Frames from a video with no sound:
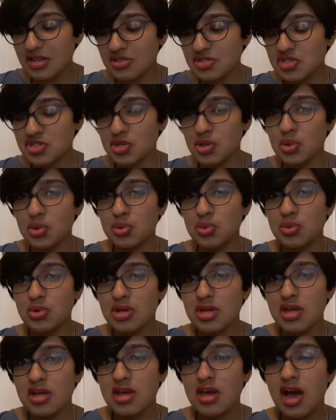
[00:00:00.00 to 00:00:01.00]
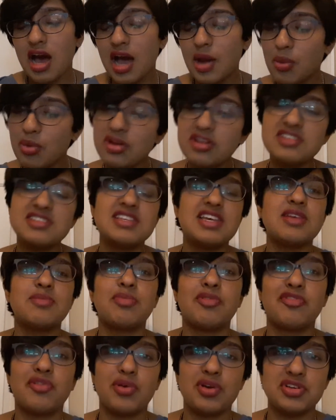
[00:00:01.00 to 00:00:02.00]
So I want to say
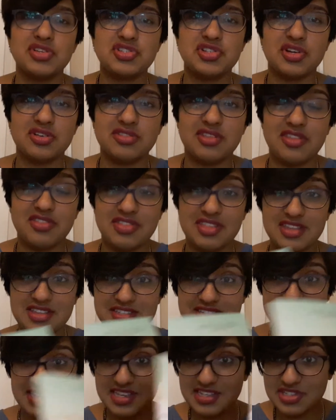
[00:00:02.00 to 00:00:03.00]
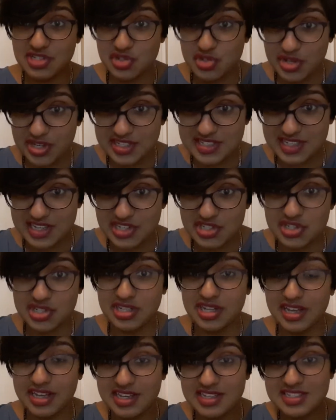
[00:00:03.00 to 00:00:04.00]
before I start that this is a
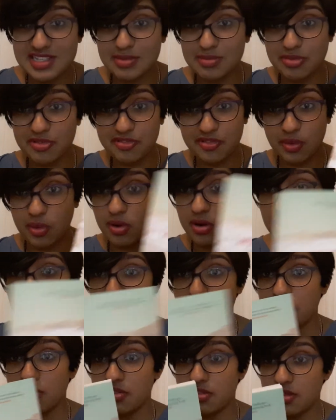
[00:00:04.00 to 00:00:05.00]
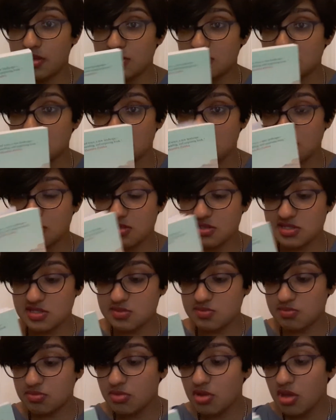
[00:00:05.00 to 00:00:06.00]
translation. Like I said before, this
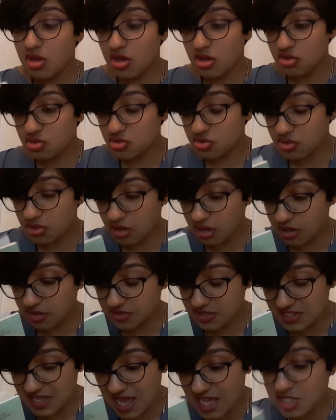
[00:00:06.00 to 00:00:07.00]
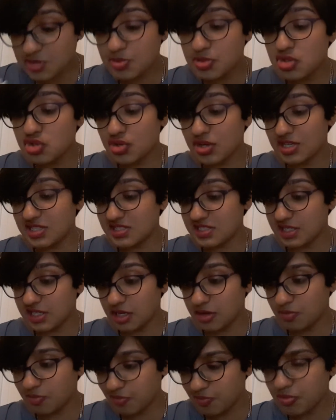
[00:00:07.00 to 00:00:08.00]
has been
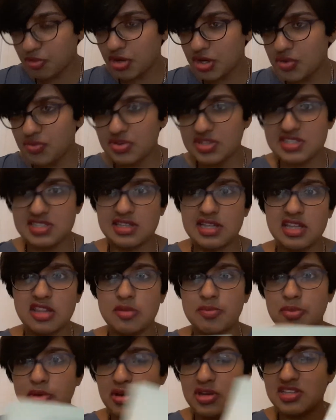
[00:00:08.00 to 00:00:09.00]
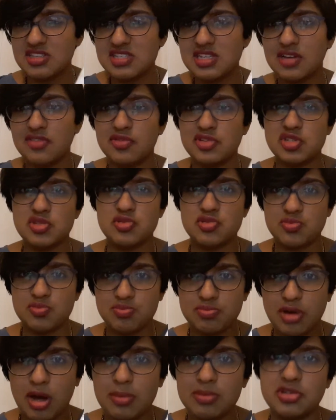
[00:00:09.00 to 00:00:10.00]
translated pretty recently. The book itself was
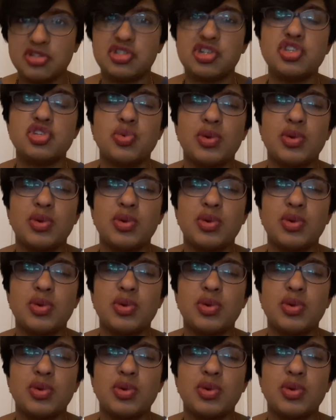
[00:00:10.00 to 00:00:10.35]
published in